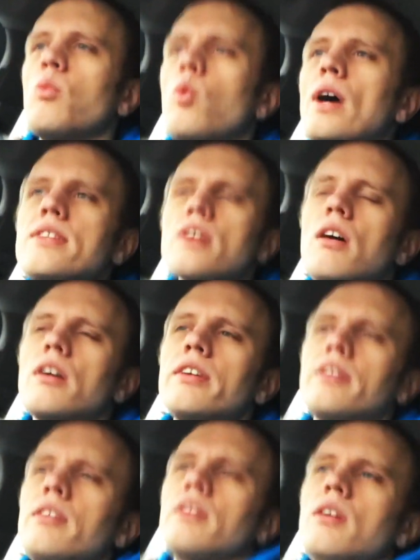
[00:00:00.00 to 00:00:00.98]
YTalk
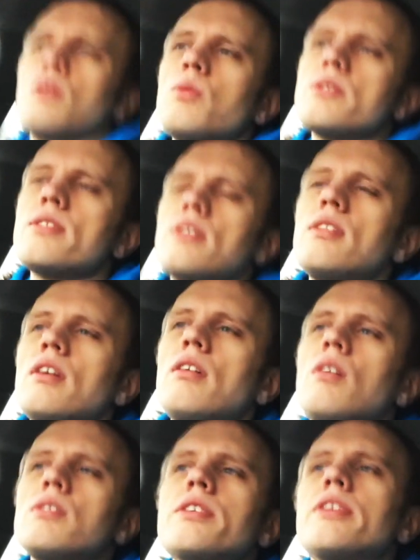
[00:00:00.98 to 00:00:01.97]
was an
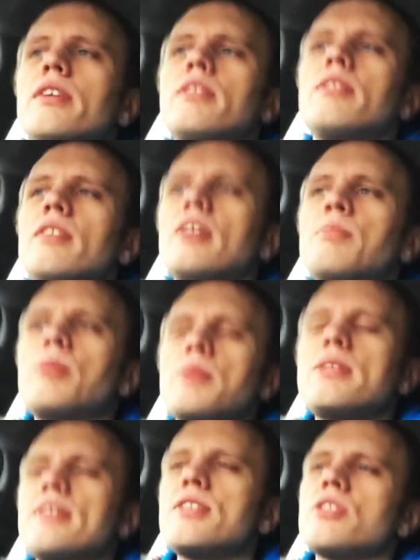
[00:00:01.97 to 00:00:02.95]
alternate
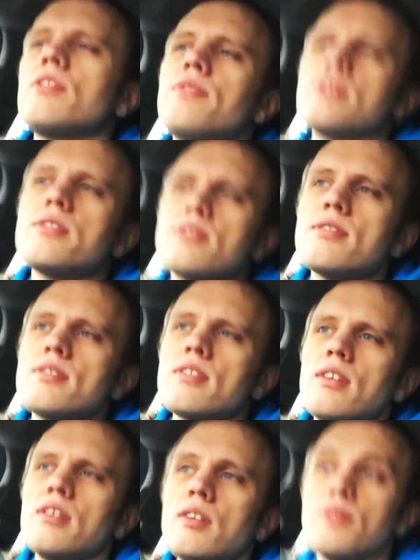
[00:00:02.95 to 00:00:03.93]
implementation of this
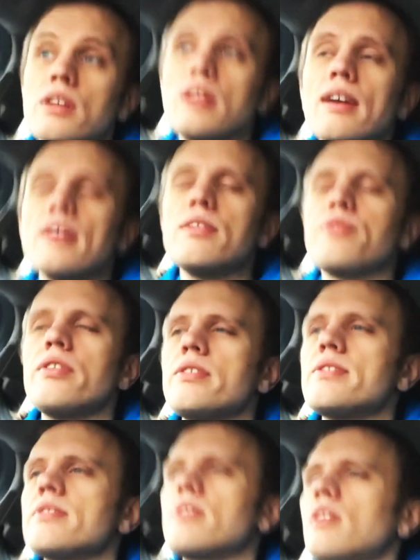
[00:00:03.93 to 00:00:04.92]
of a client for
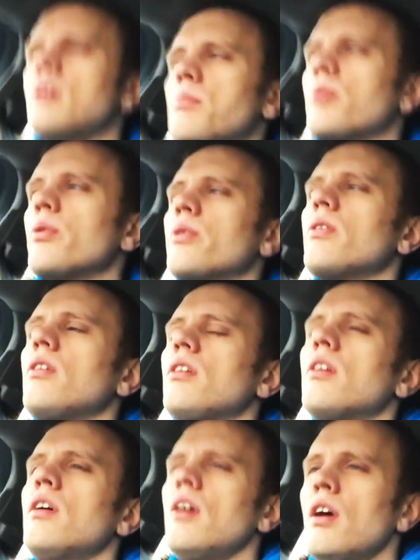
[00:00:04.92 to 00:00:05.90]
this
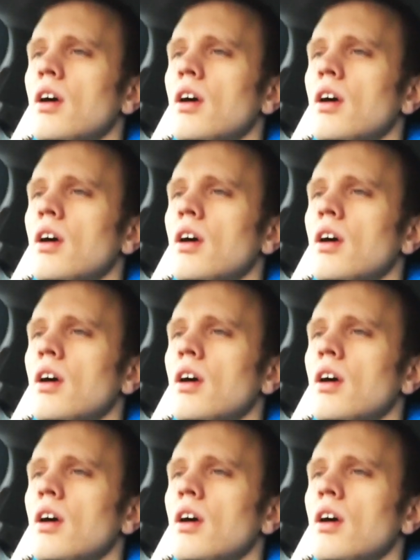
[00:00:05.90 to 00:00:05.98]
protocol